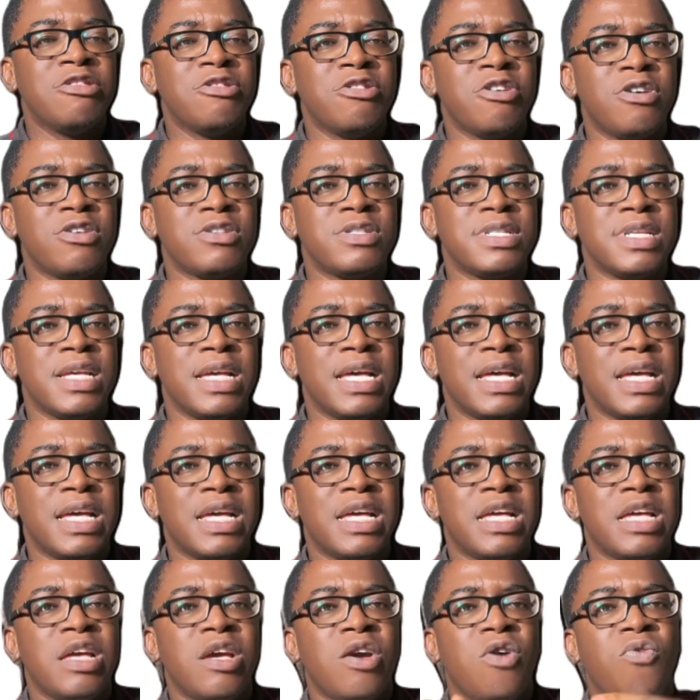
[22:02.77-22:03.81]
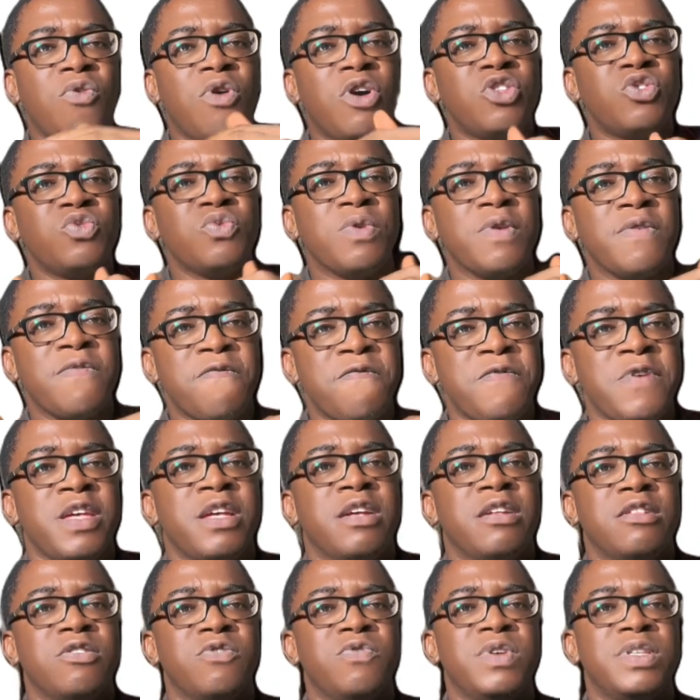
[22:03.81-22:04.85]
not what we
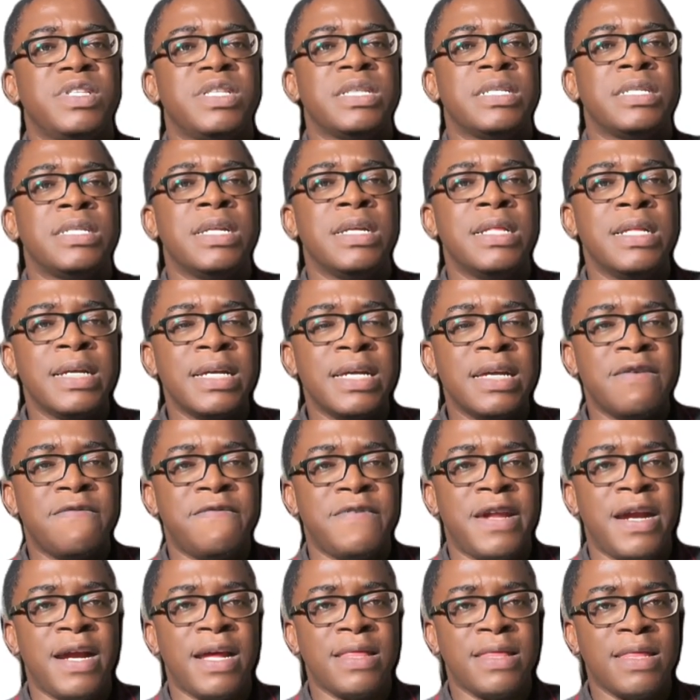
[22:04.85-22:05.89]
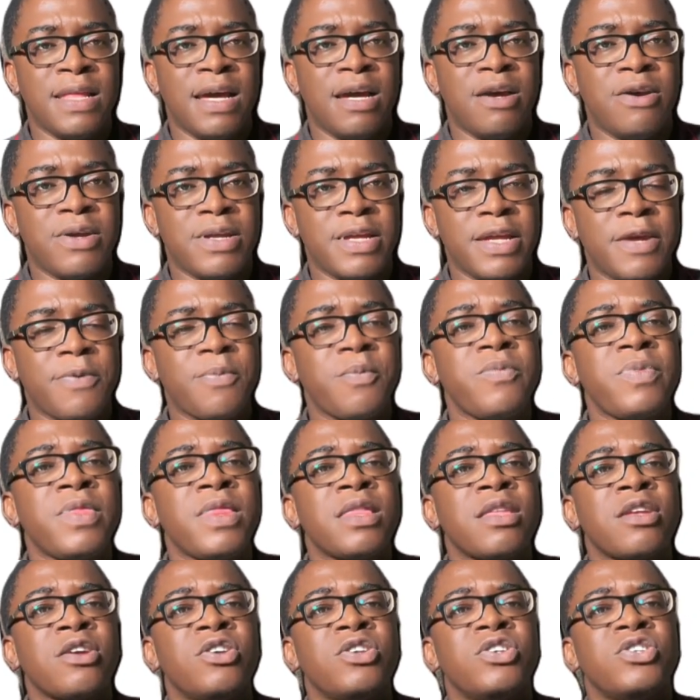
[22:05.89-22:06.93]
feel, which is the lege ferenda. Okay,
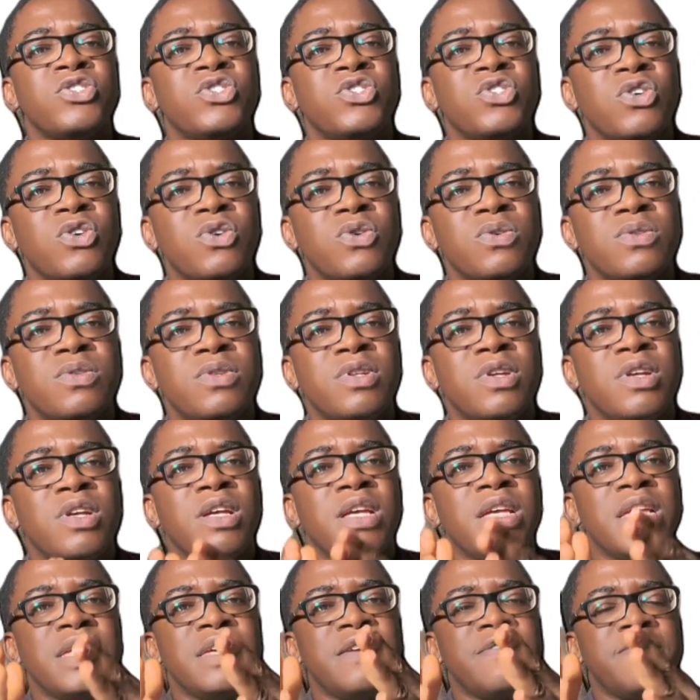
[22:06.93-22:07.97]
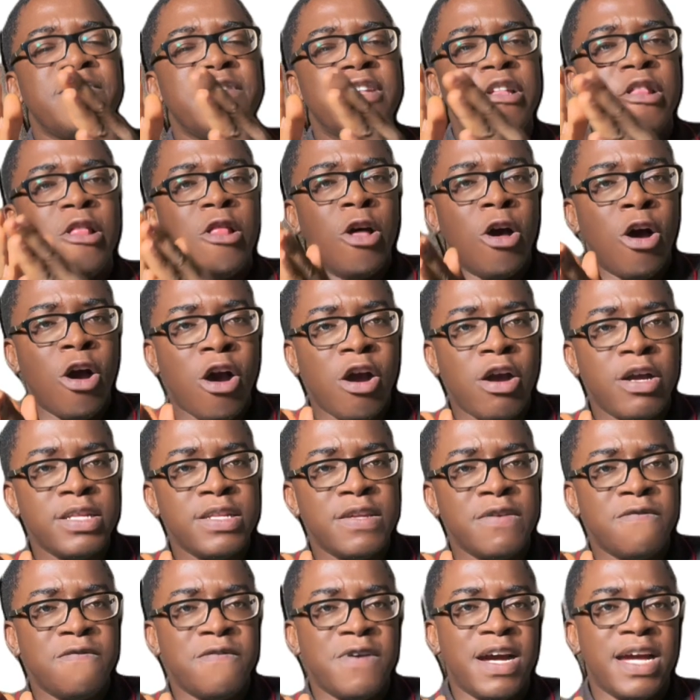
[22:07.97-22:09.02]
so if the law
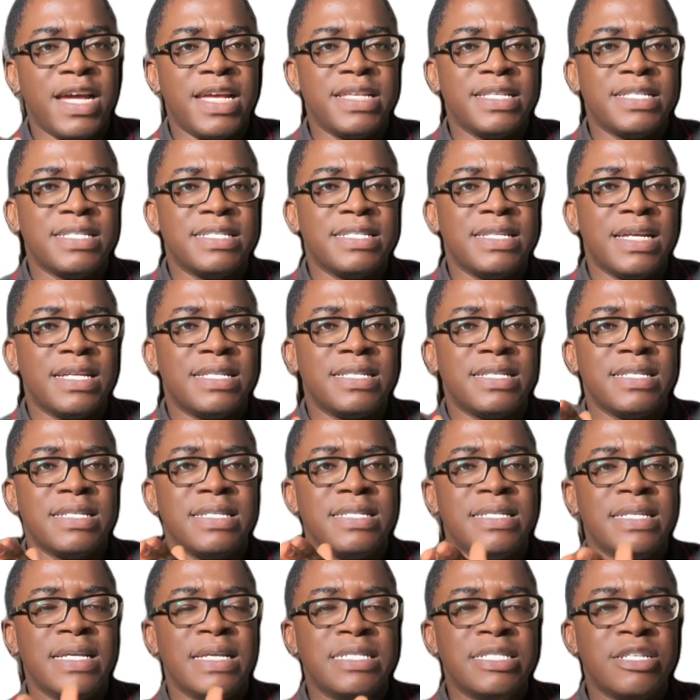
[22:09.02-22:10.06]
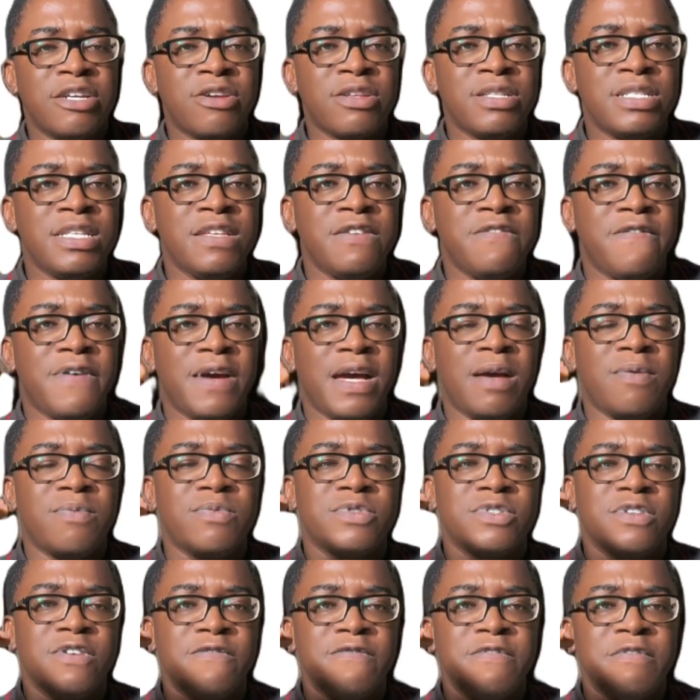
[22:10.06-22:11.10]
defines that the executive
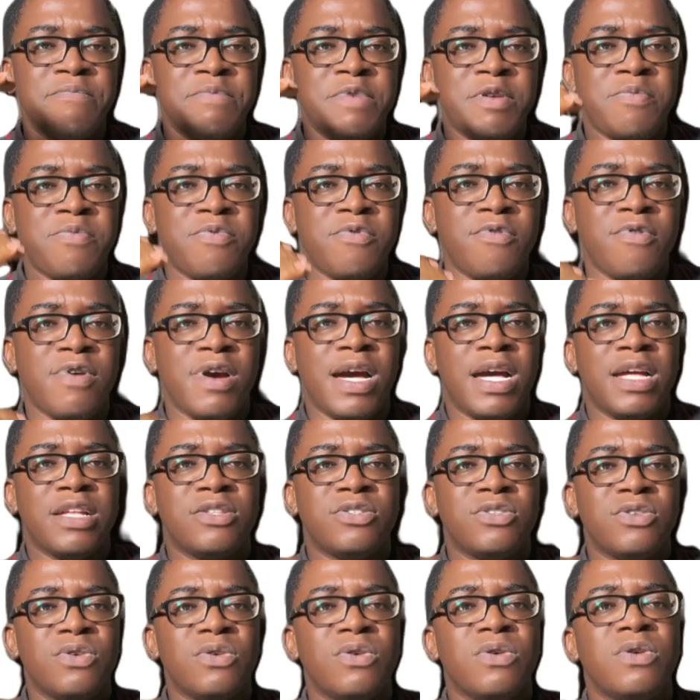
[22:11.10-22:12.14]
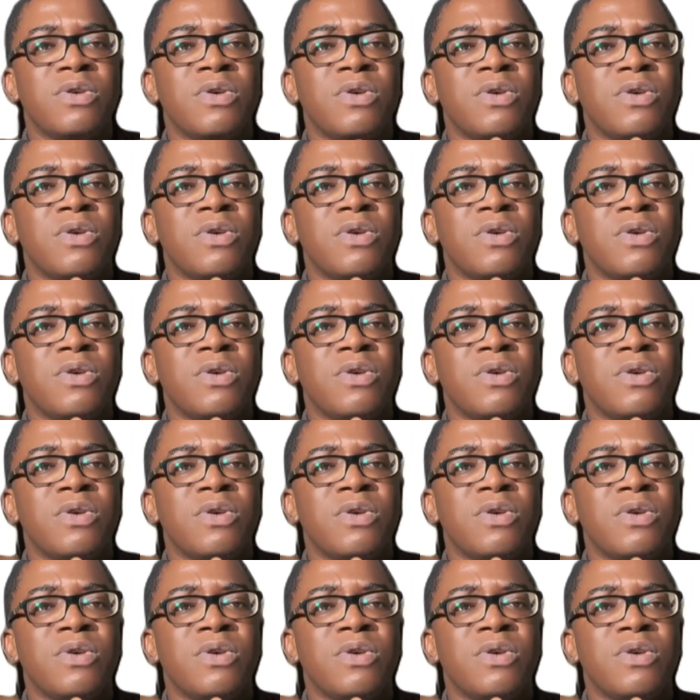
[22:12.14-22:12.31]
arms of the people are to